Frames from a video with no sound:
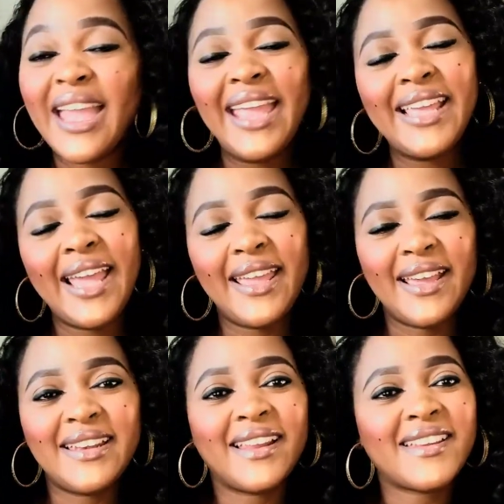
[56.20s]
AKA
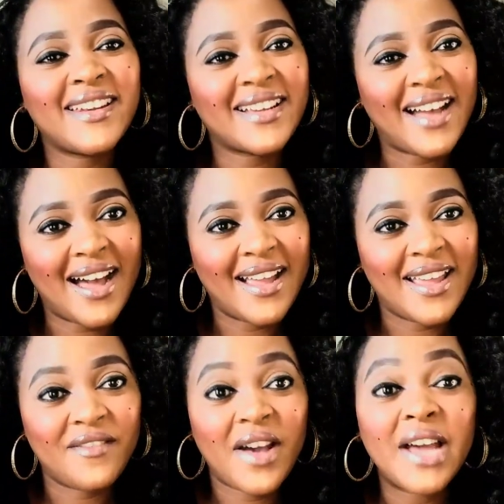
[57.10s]
and Nadia and Nakai
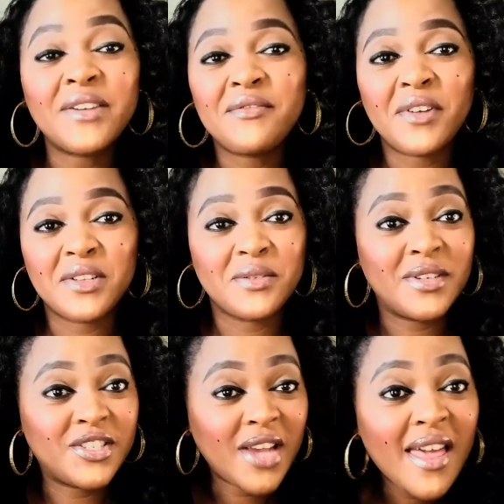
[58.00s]
have unfollowed
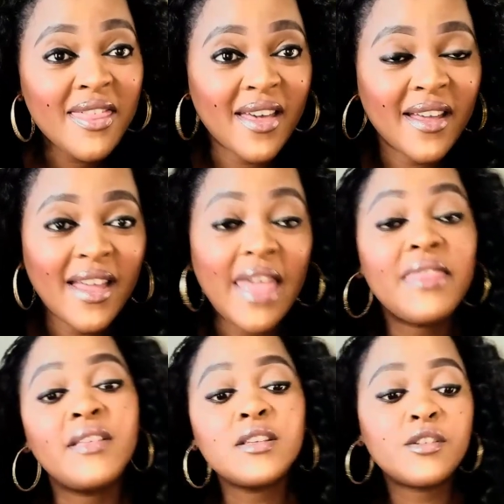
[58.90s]
each other,
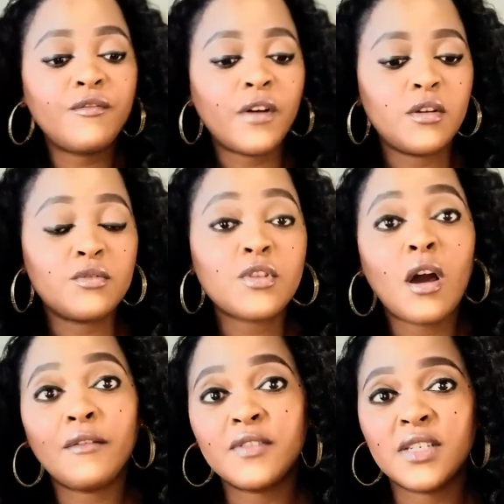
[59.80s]
and this follows
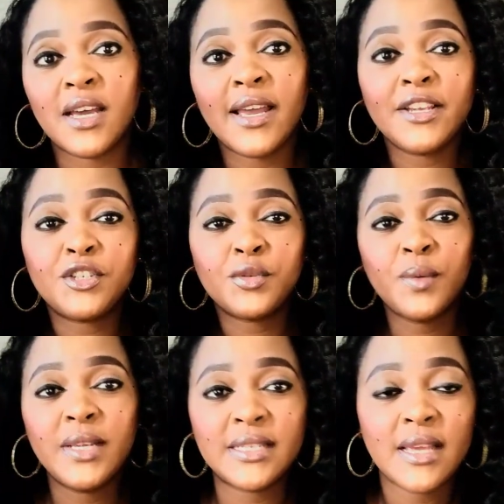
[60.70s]
after a
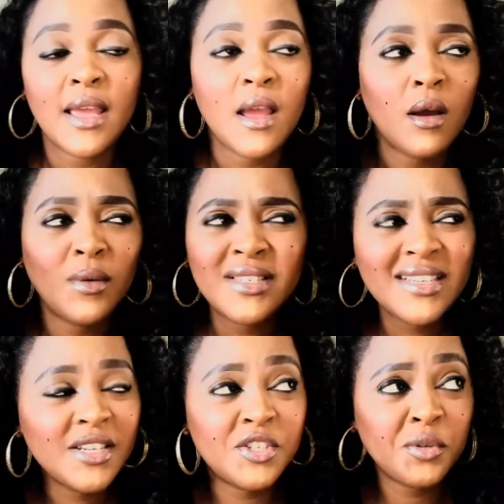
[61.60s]
tweet. Was
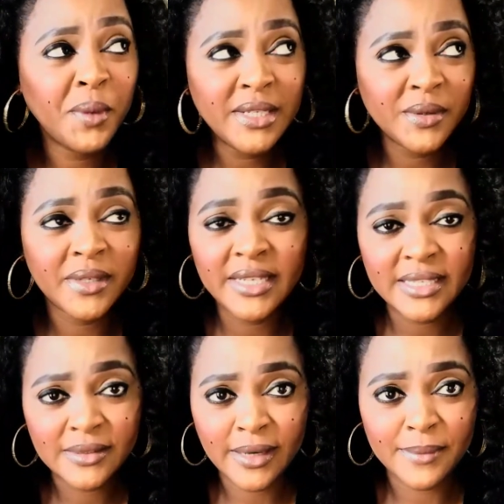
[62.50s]
it a tweet or an
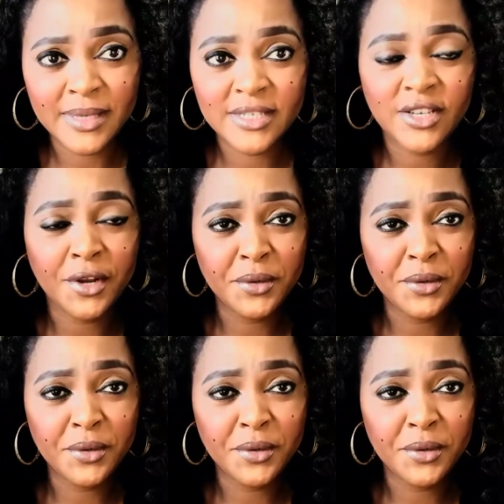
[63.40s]
Instagram message? I